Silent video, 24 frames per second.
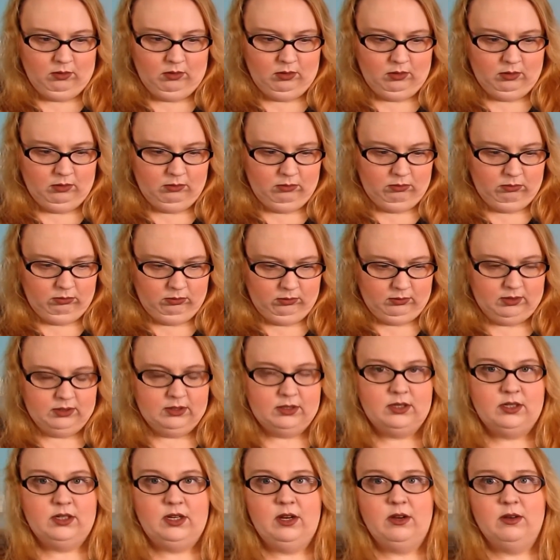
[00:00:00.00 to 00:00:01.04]
Ooh,
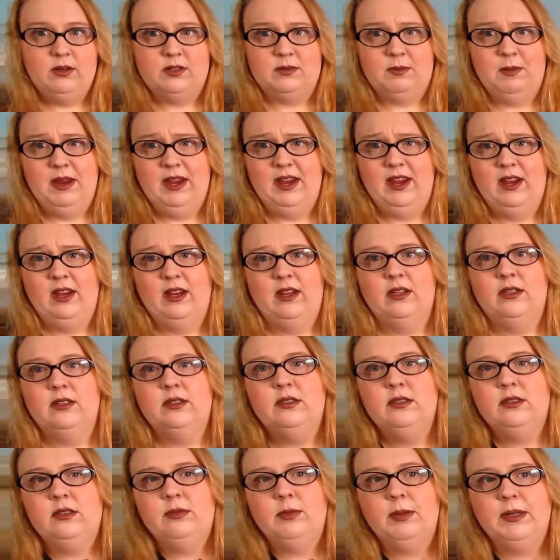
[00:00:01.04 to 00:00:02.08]
excuse me.
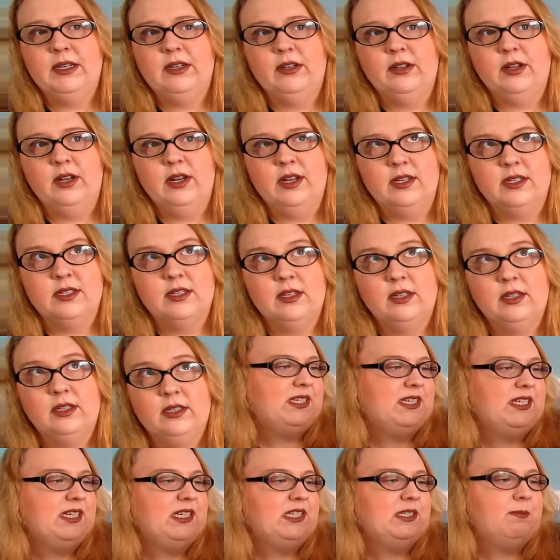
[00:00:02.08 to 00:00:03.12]
My goodness.
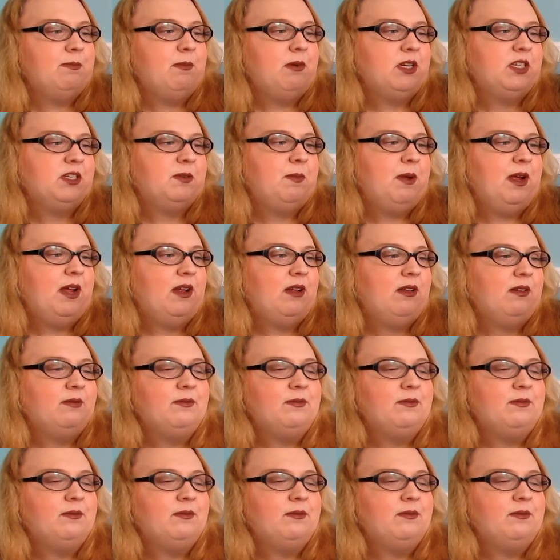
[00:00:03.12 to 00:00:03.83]
This is Marshmallow.